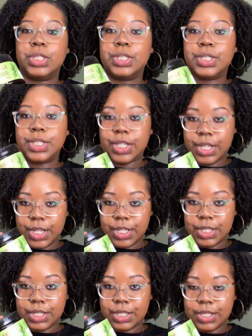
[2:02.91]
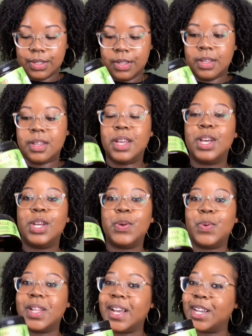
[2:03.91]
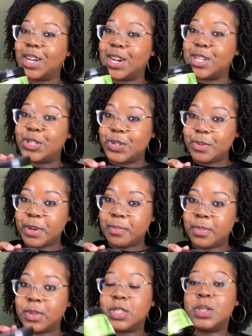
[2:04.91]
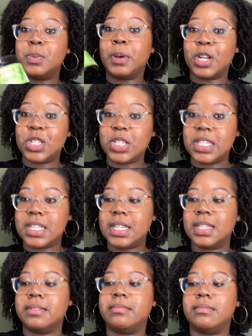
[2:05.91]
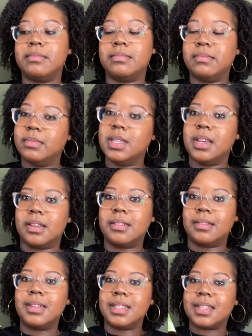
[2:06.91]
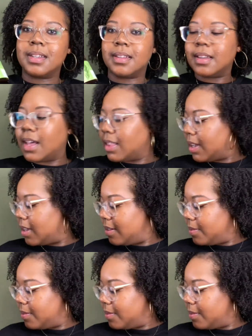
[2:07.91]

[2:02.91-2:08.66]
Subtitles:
Yes. Will I encourage you to purchase it? Yeah, it's good. I like it.